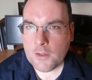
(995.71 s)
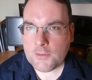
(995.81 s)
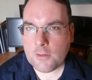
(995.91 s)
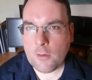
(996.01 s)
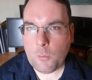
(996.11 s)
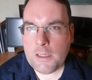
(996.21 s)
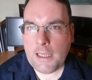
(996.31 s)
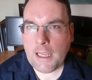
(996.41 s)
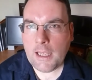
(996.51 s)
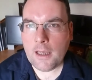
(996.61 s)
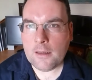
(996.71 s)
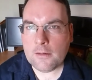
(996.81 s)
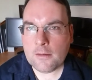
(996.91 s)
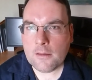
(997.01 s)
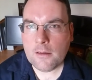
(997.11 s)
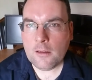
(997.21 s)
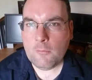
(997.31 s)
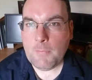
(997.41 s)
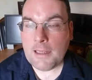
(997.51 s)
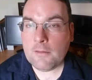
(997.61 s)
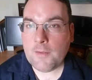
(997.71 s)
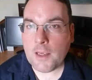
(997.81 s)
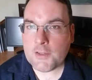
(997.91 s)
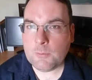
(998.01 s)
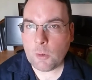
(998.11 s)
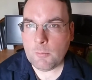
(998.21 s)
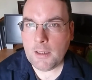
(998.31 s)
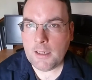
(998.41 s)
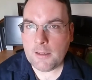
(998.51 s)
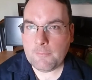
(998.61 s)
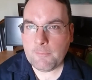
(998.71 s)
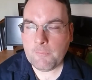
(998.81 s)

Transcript: so that we can manifest more money,